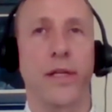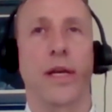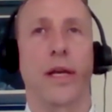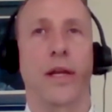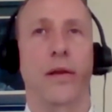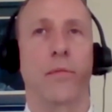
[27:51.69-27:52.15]

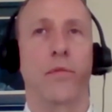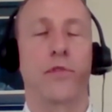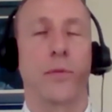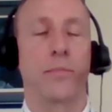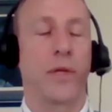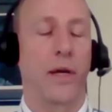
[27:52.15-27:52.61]
and
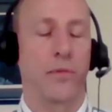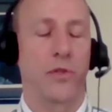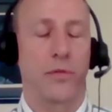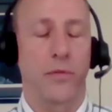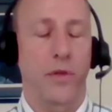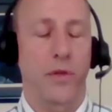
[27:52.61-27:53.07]

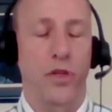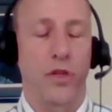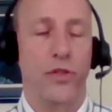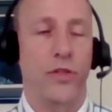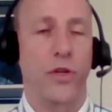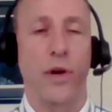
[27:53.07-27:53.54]
sometimes you
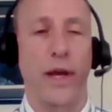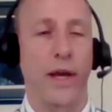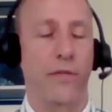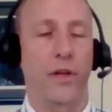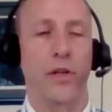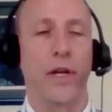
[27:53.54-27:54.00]
just don't
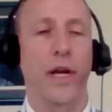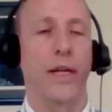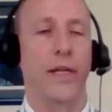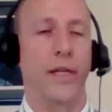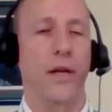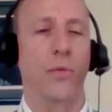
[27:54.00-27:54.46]
have a good
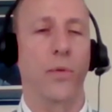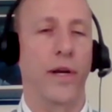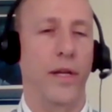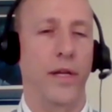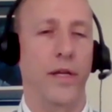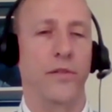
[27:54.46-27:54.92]
idea what
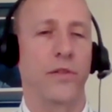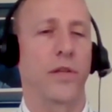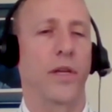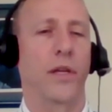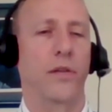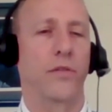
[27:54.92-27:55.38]
it is.
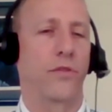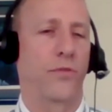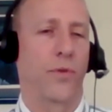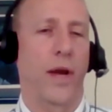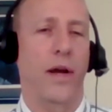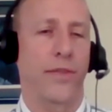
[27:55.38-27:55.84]
And
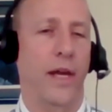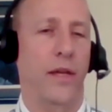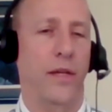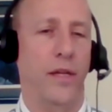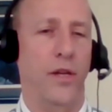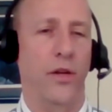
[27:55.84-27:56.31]
throughout
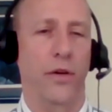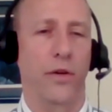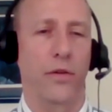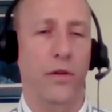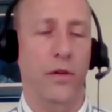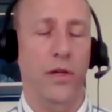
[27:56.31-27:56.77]
that year,